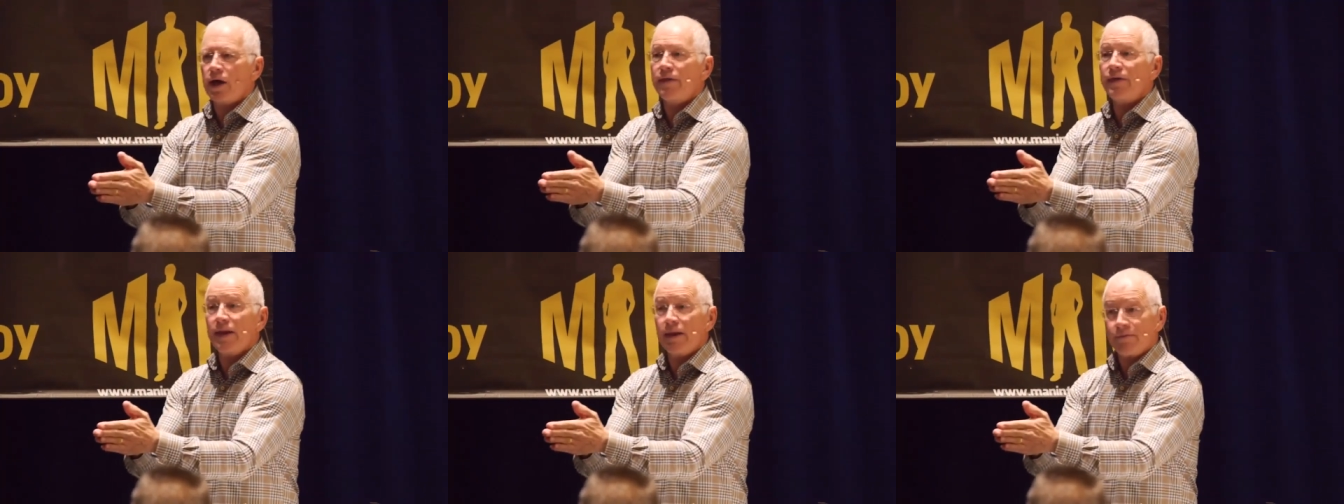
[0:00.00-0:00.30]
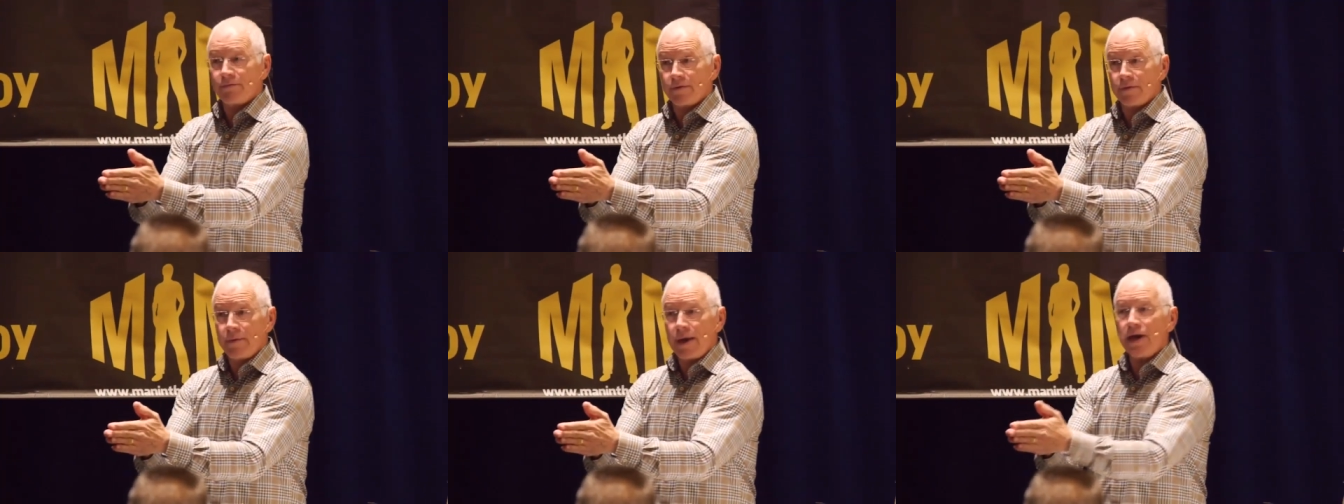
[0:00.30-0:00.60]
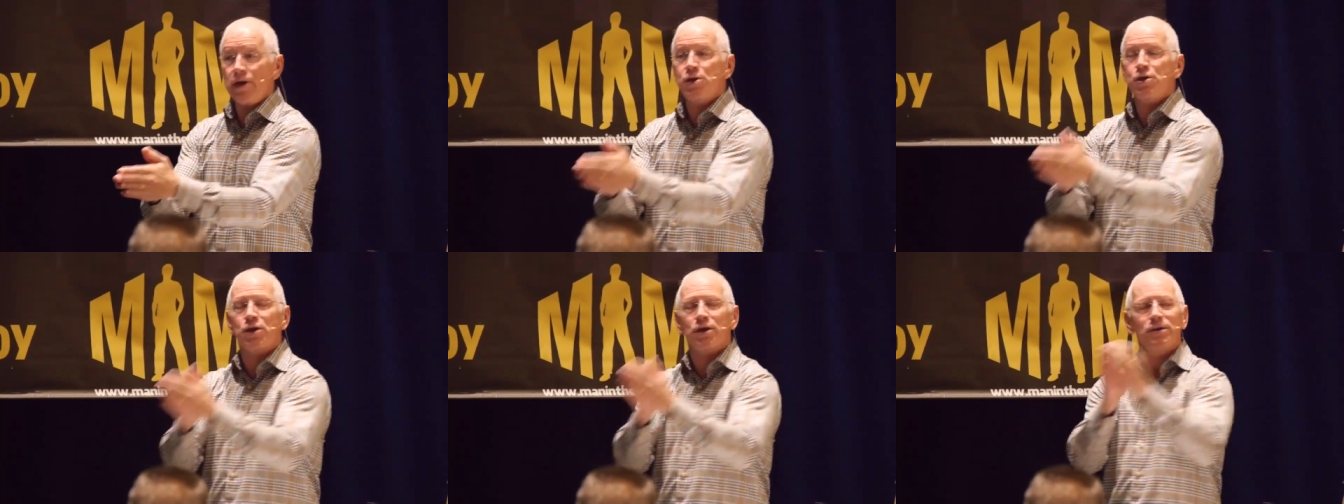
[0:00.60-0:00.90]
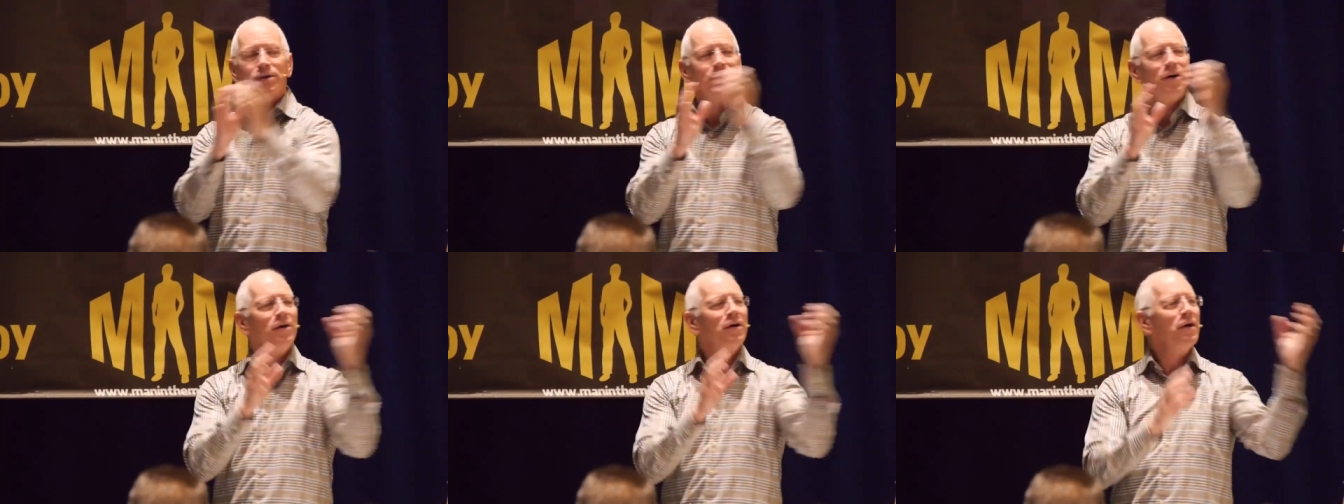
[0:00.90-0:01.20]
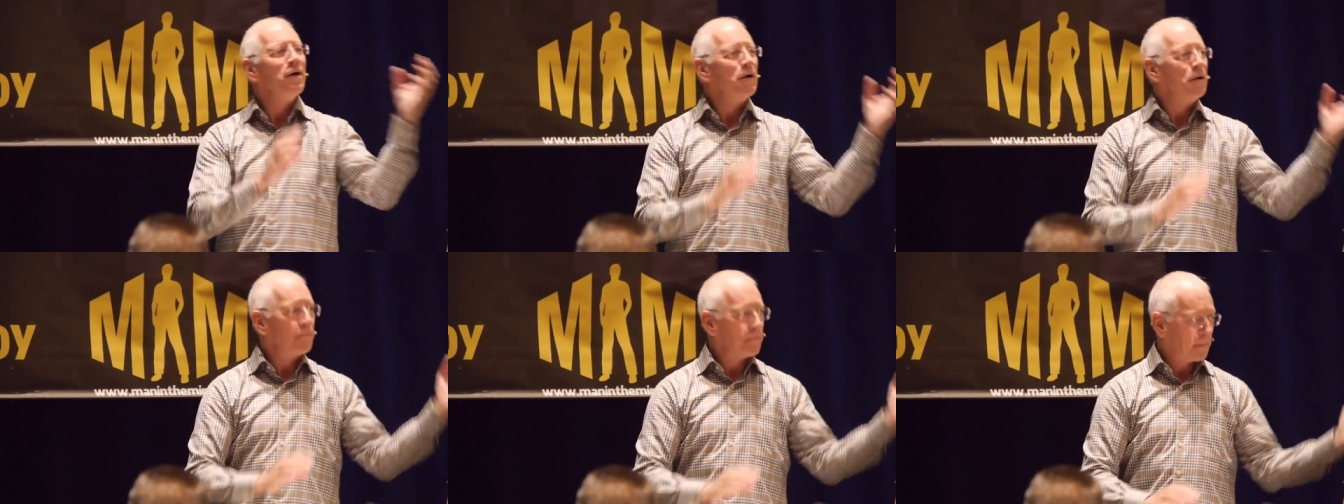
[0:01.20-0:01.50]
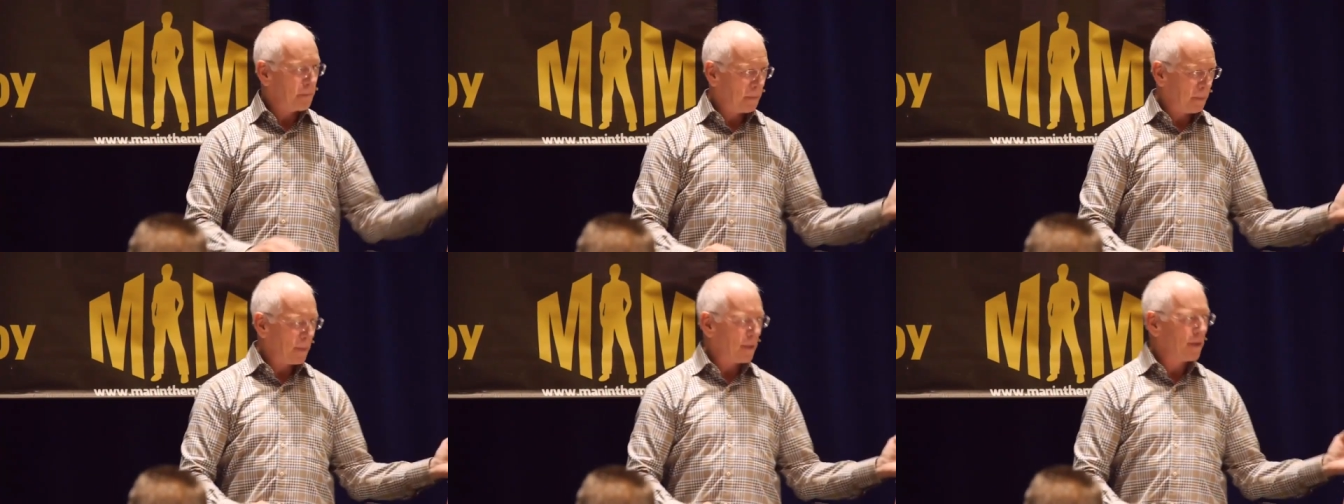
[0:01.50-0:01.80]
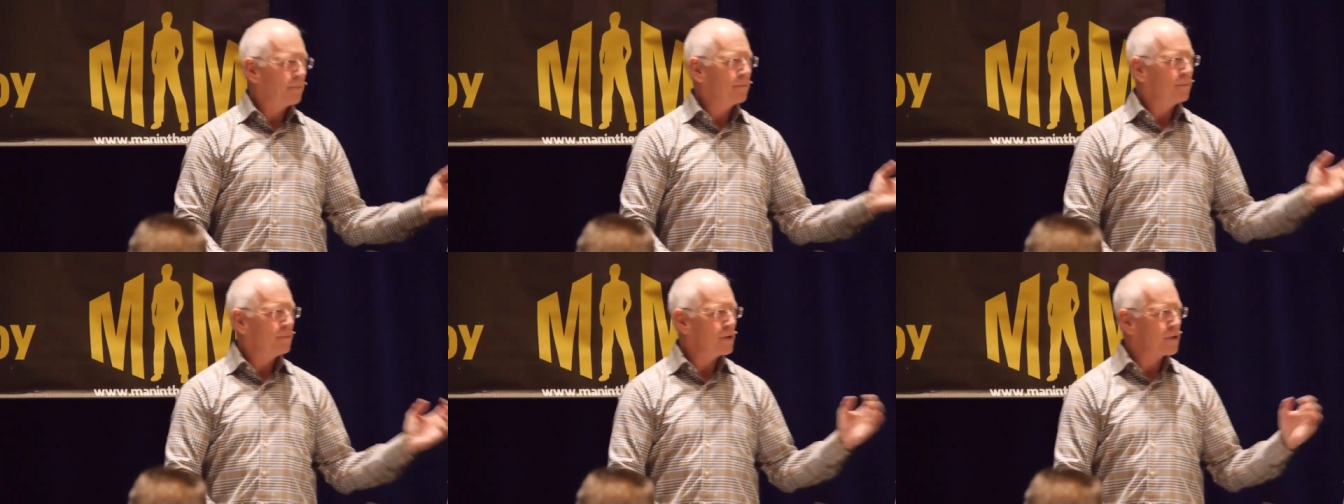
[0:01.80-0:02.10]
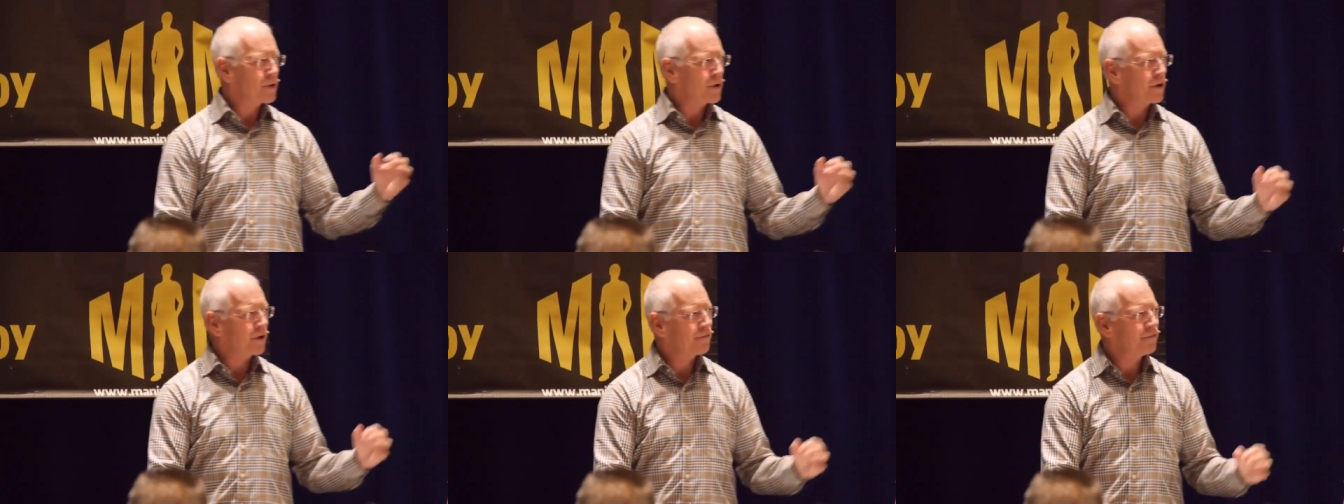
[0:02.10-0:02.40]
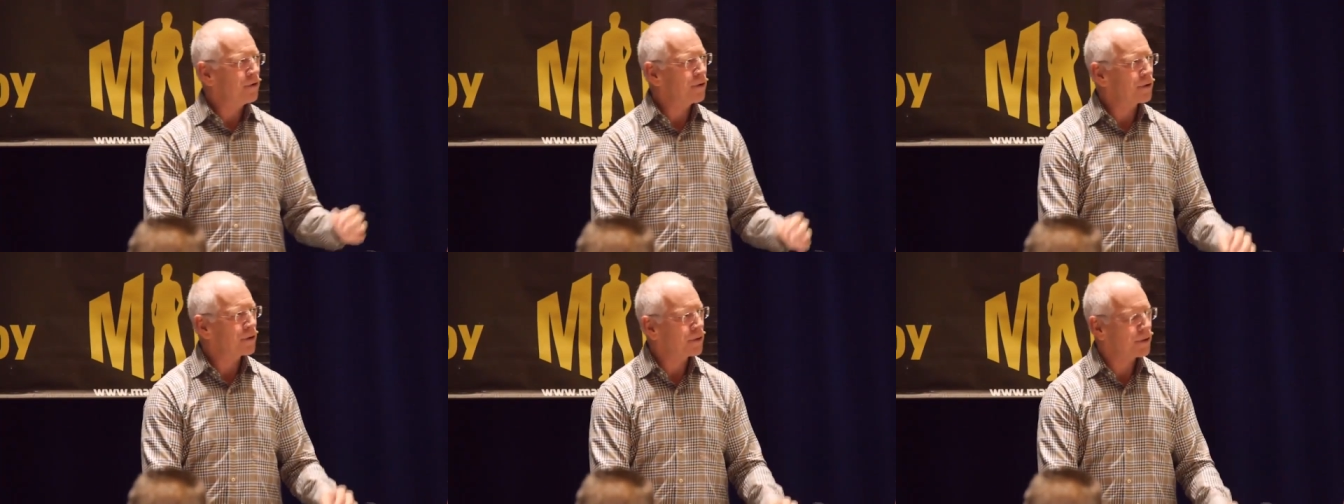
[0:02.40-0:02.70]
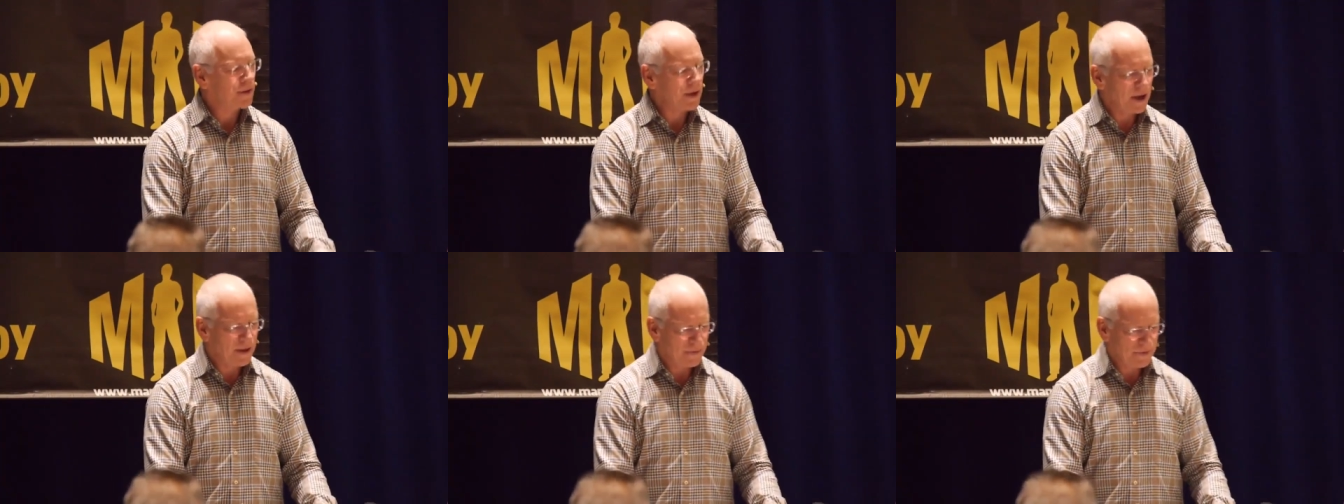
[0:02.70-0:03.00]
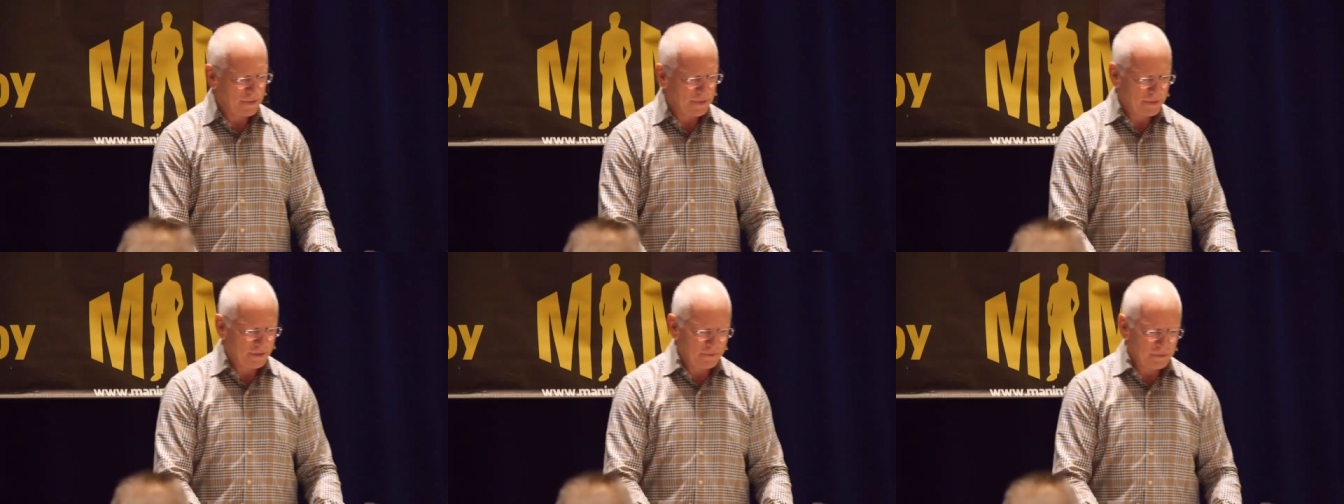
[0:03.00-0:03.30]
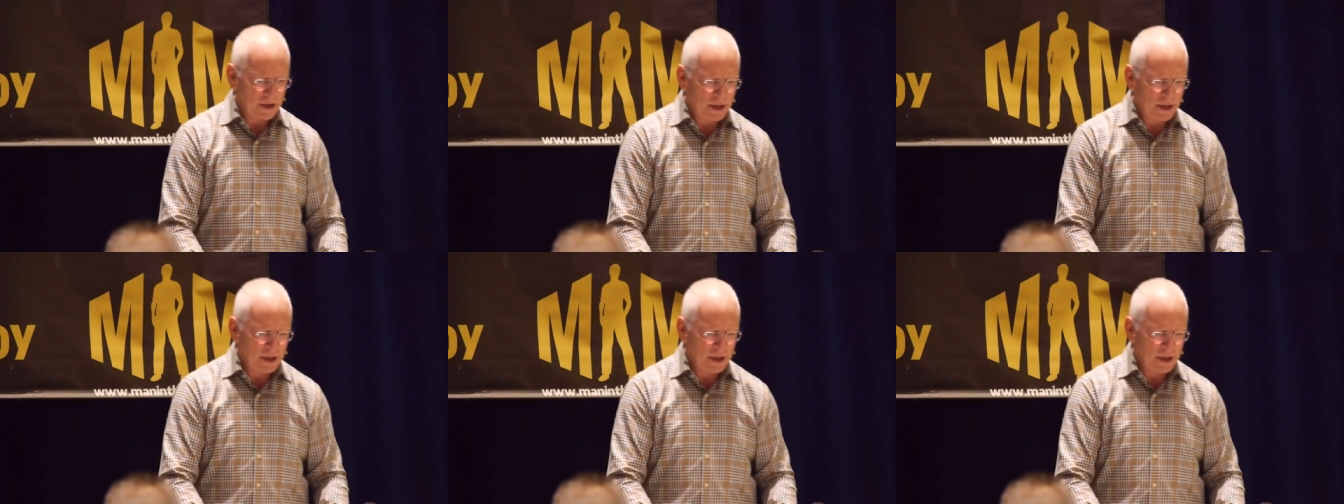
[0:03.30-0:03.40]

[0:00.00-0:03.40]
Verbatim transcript: on the information. Be sure to focus on the